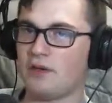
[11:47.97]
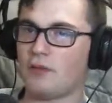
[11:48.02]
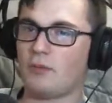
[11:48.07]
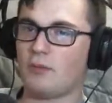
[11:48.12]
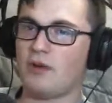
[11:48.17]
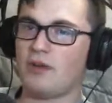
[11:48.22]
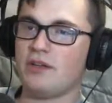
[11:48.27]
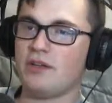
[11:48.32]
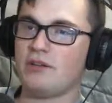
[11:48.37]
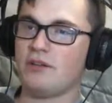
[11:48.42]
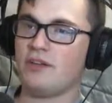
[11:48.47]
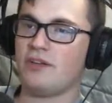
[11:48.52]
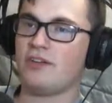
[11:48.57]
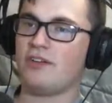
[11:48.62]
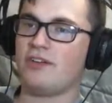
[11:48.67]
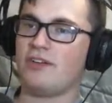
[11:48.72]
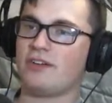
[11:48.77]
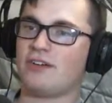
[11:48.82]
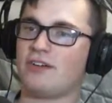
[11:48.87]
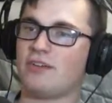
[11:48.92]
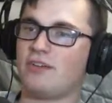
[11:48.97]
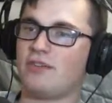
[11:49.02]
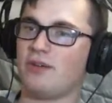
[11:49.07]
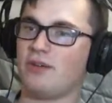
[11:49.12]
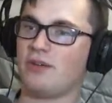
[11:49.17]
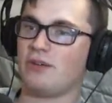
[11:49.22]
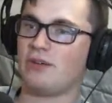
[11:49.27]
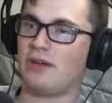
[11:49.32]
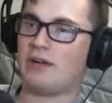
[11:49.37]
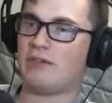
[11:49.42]
Why do you have your interdictors
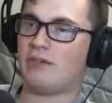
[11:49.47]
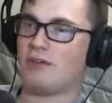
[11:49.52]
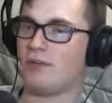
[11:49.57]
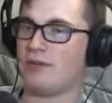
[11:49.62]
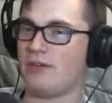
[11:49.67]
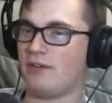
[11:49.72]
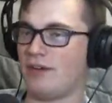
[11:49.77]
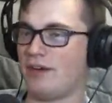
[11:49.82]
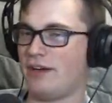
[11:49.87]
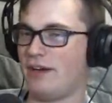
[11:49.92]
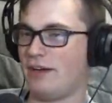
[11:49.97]
doing gravity well?